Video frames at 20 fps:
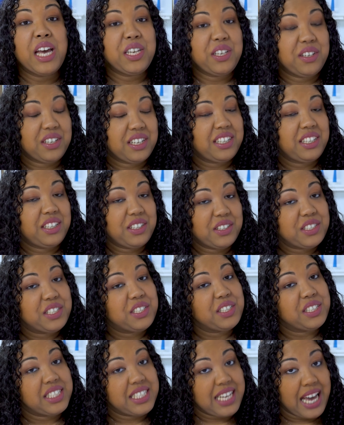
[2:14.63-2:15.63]
You could use
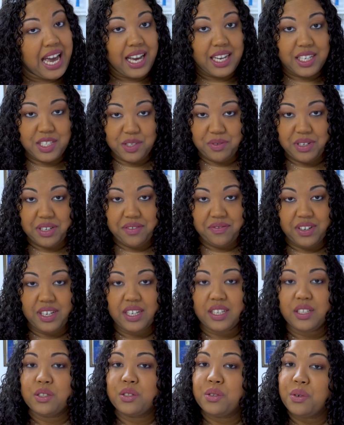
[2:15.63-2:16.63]
your tax
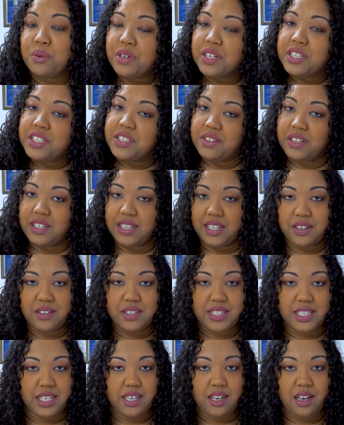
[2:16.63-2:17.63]
refund towards your
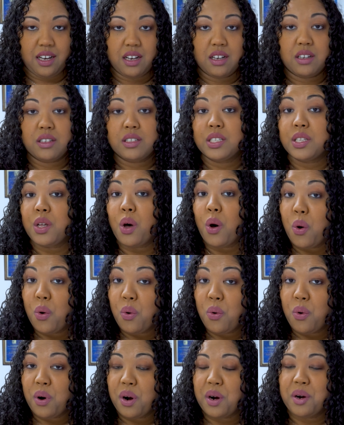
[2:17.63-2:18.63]
closing costs,
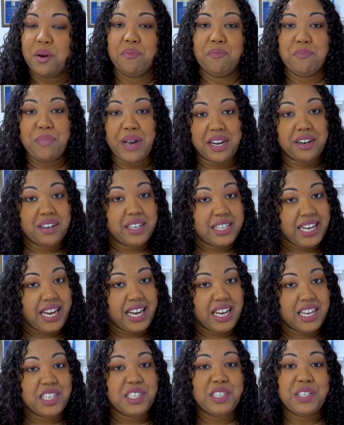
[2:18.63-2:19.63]
or better
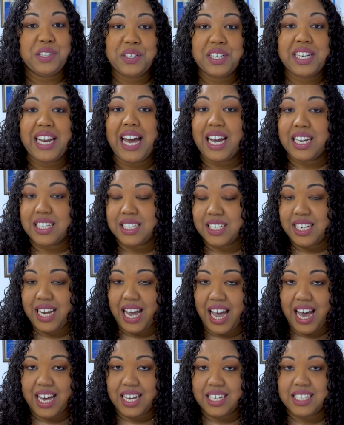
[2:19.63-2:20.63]
yet, you could actually
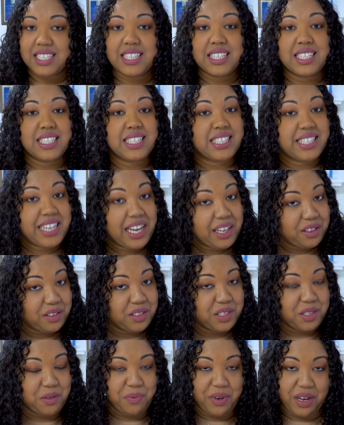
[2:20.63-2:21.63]
ask the seller
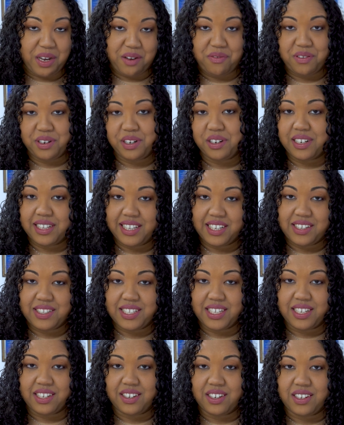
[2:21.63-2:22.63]
to pay for your
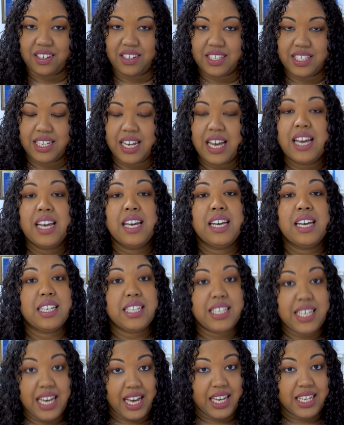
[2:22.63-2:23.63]
closing costs.
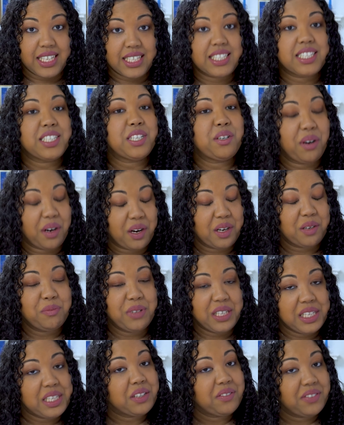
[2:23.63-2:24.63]
Yes, you heard me
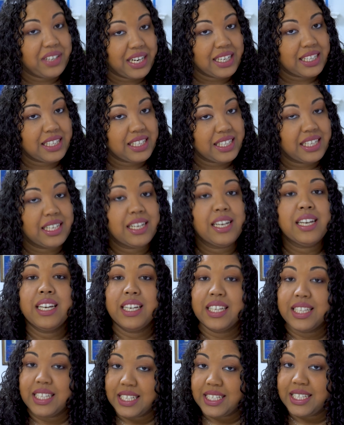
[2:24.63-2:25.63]
correctly.
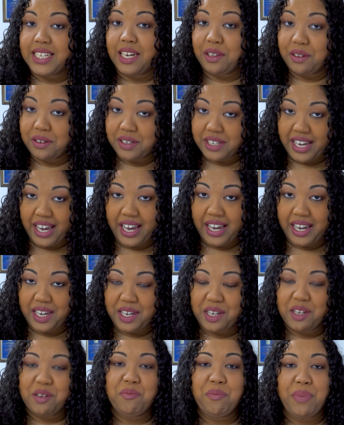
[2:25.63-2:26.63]
The seller
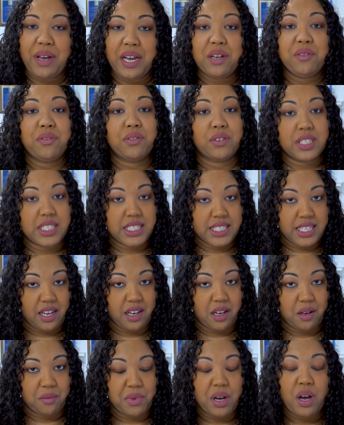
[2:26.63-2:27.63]
can pay for
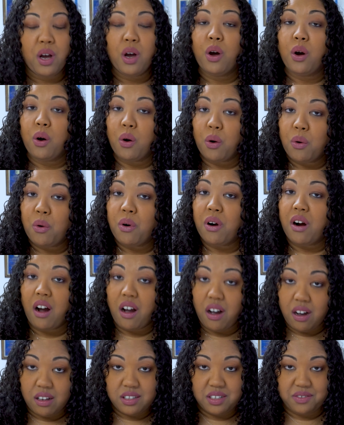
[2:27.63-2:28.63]
some or
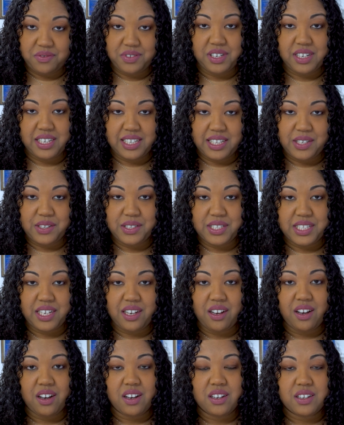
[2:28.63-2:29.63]
all of your closing
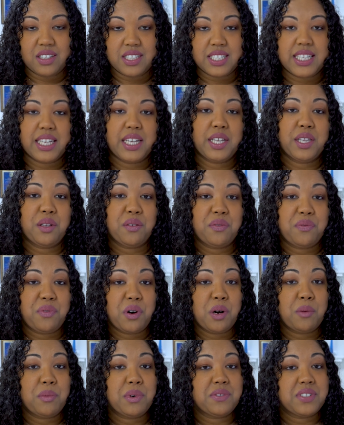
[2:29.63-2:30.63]
costs in the
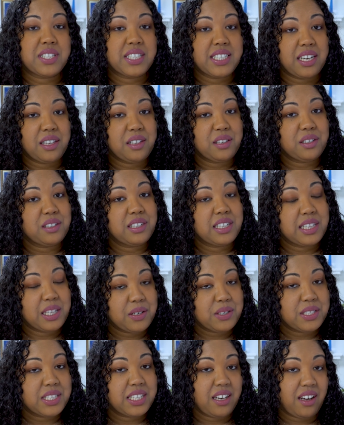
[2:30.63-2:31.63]
form of seller
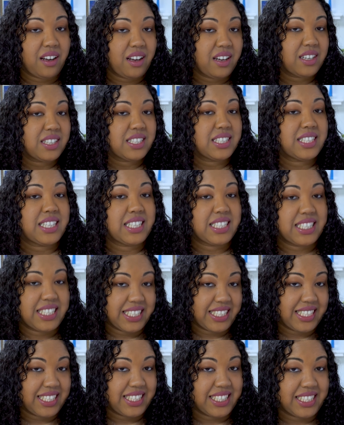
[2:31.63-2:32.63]
closing cost
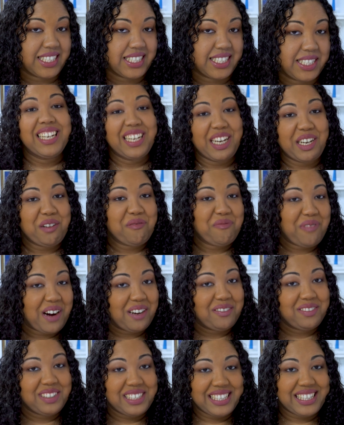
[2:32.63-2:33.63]
assistance. Now you're
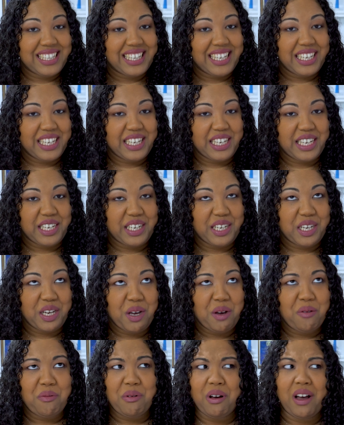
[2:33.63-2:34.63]
probably thinking,
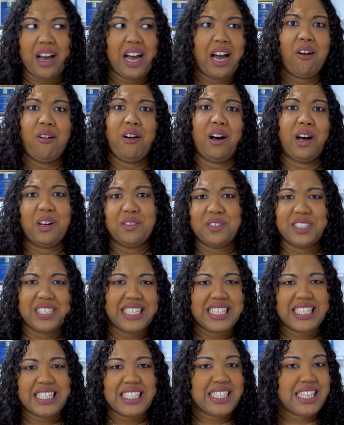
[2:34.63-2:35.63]
well, how often
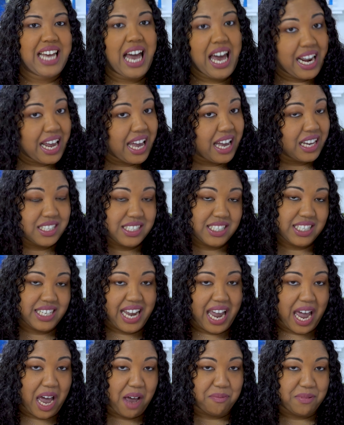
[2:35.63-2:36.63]
does that actually
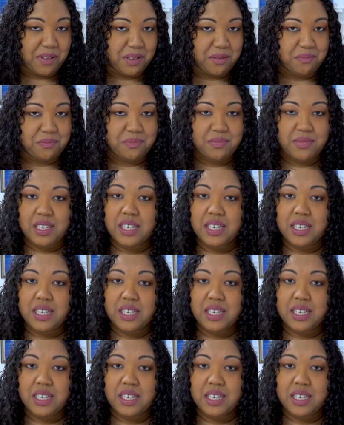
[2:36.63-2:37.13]
happen?